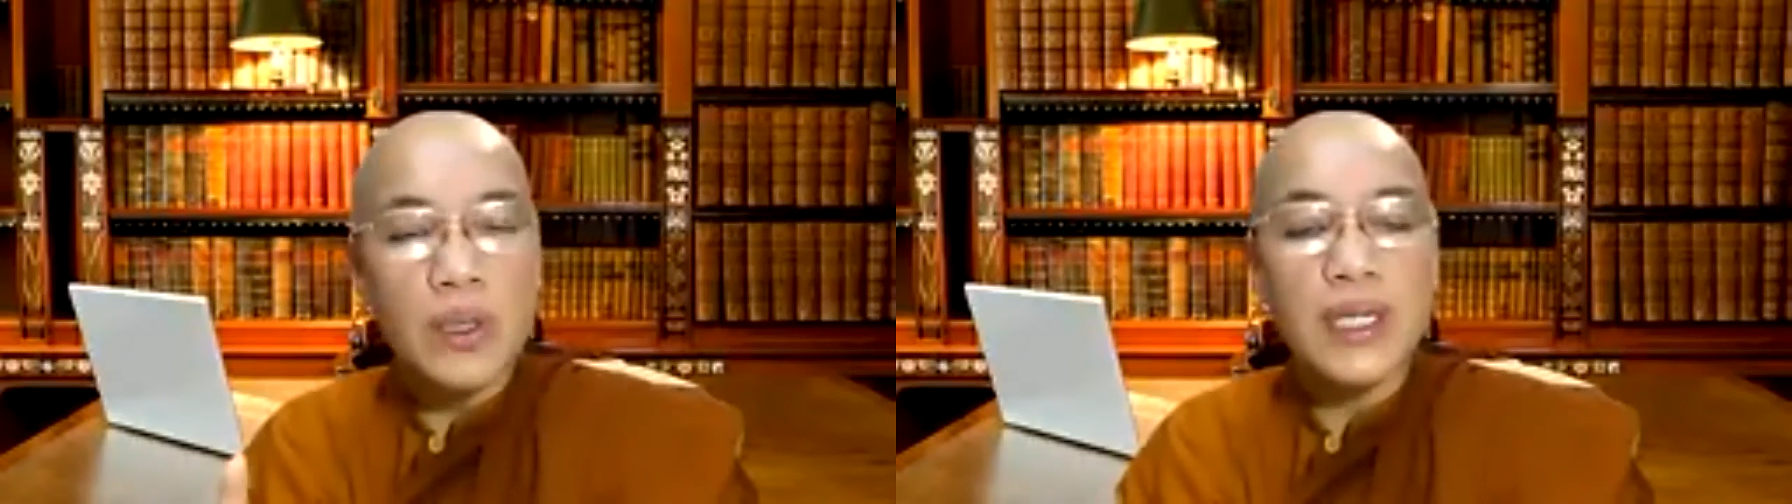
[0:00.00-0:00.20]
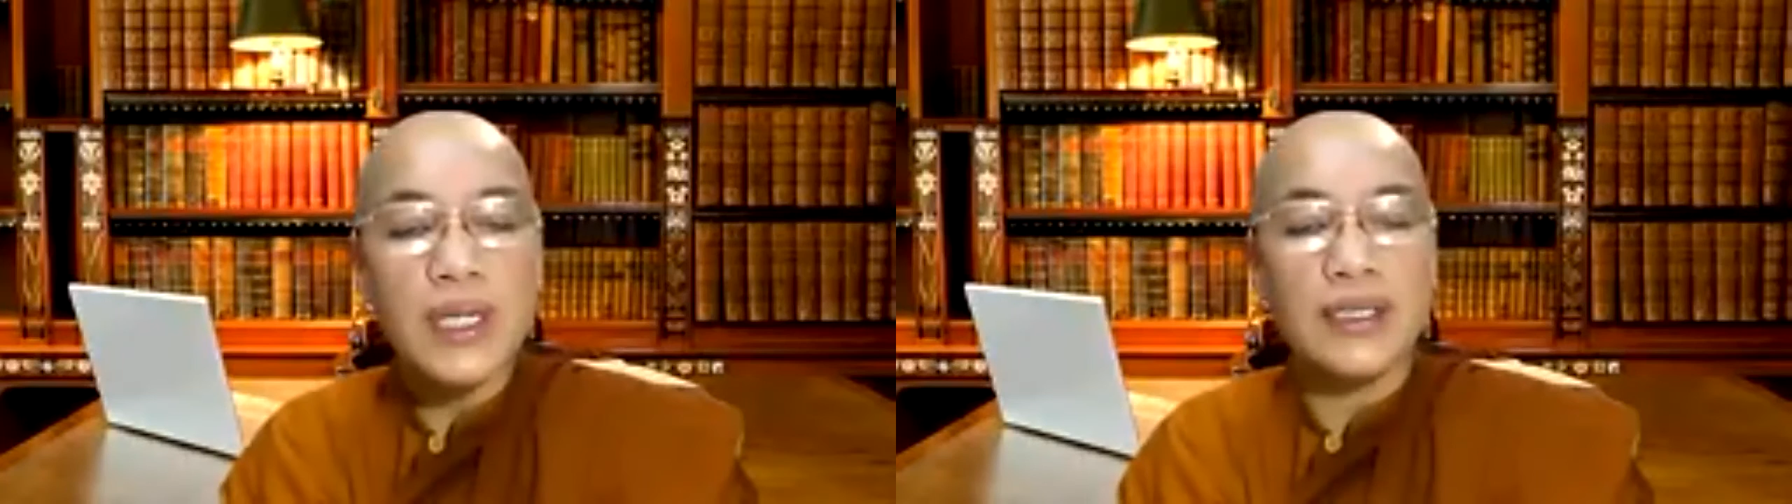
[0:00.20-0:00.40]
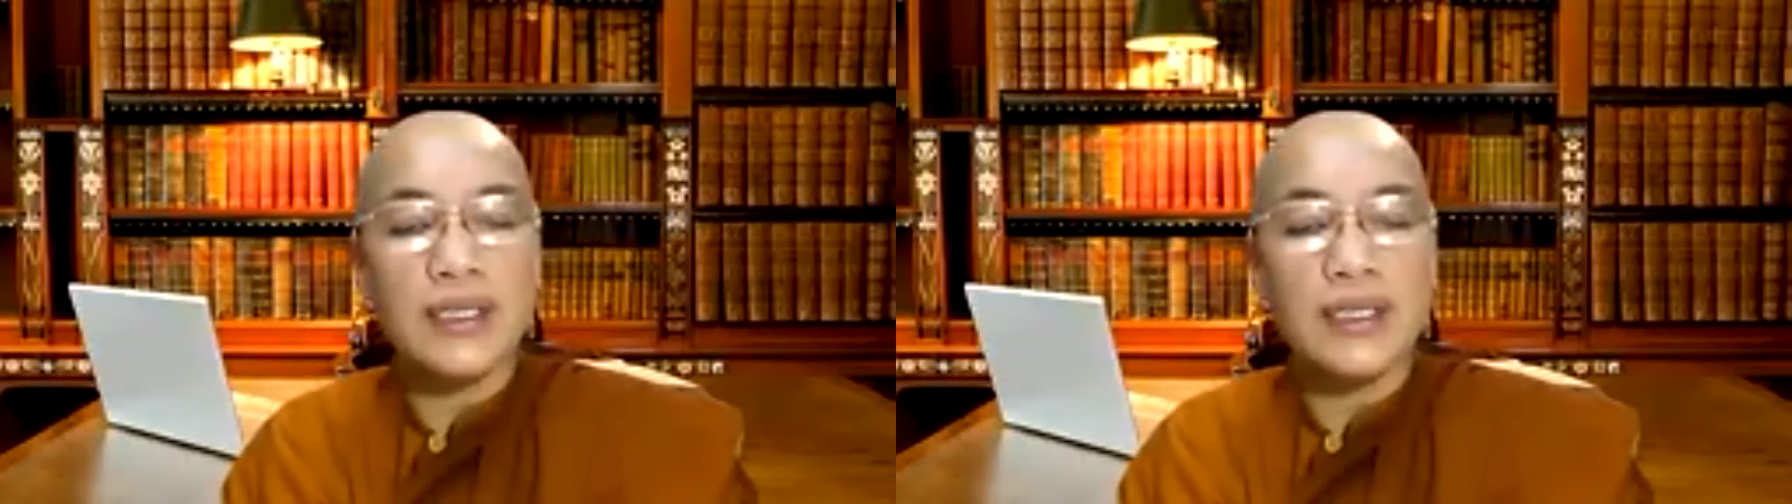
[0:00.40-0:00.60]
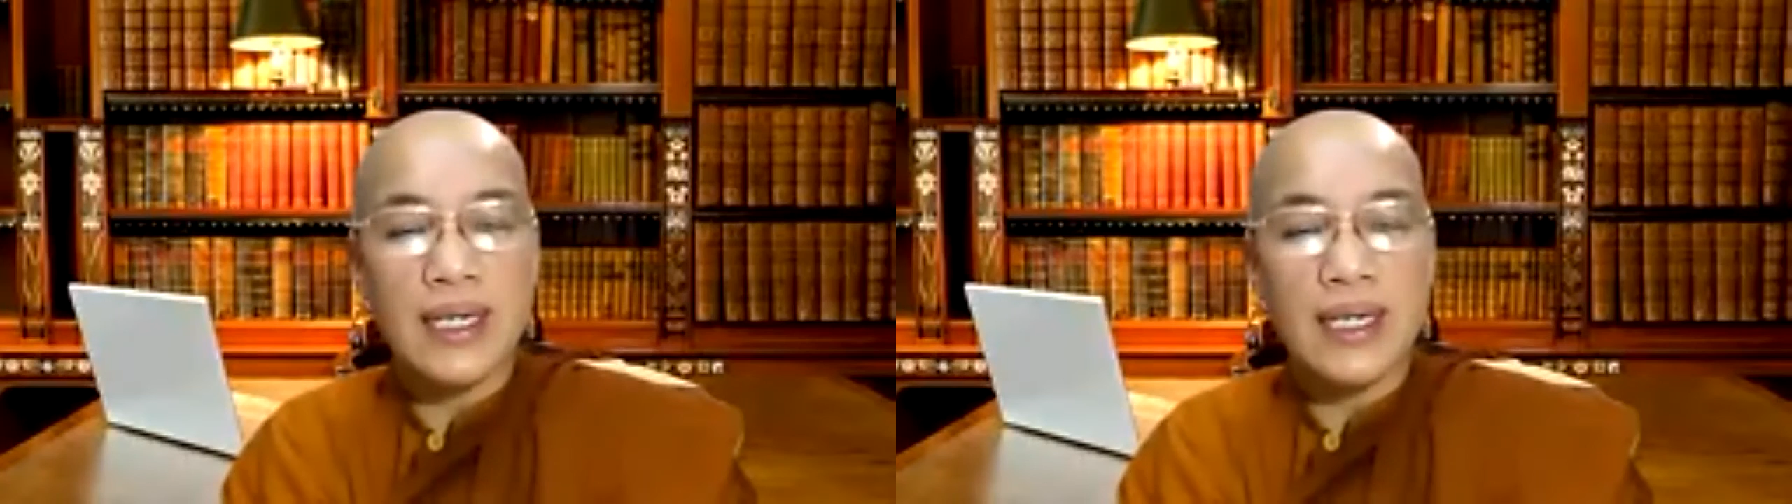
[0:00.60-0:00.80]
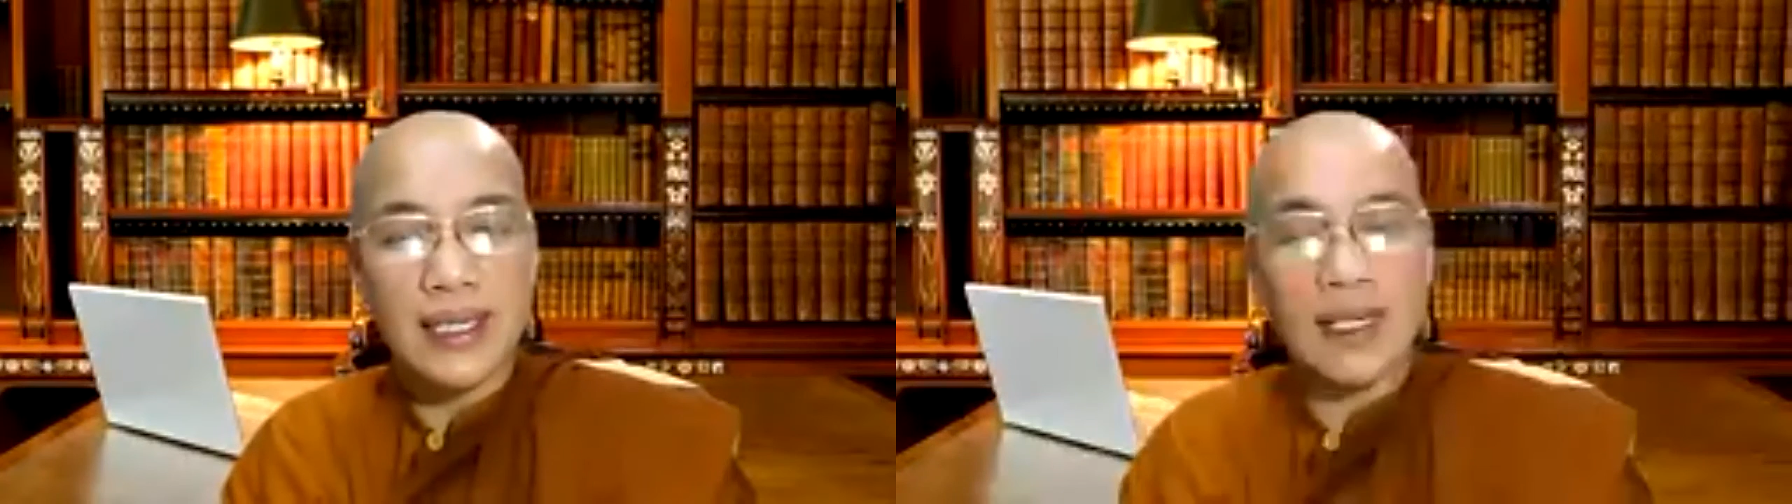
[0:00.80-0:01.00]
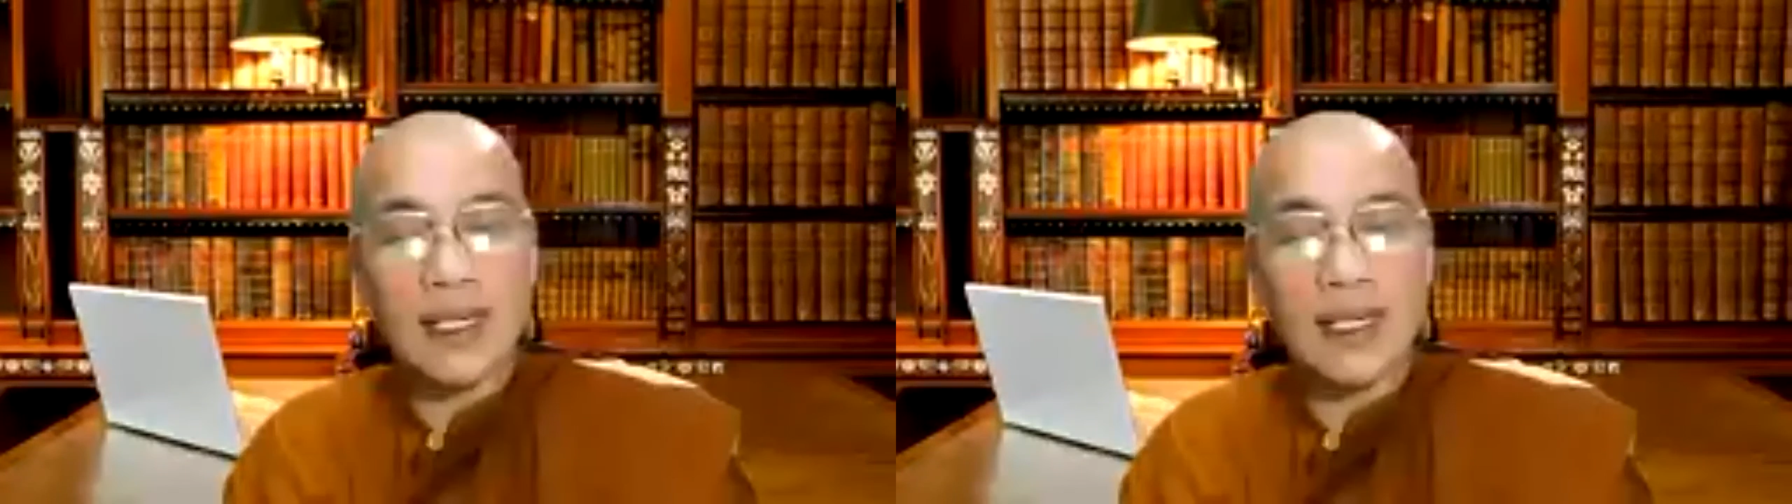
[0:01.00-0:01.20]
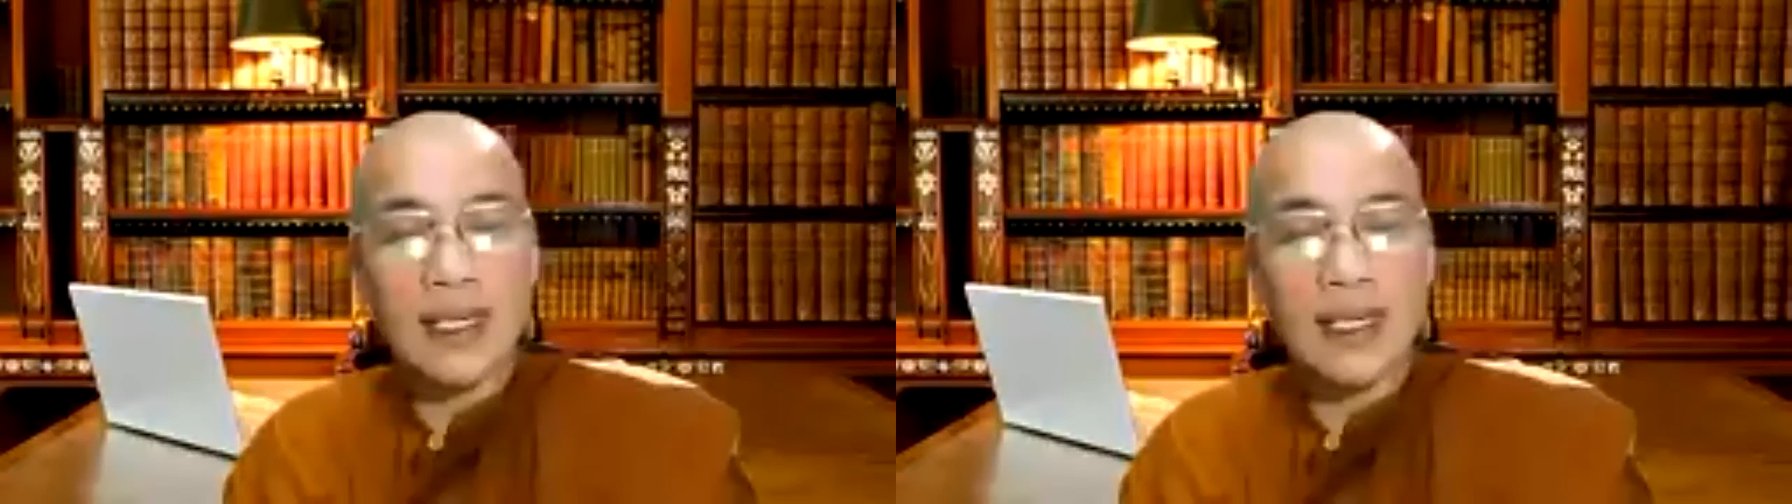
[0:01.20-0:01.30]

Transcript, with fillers: to lead the chanting.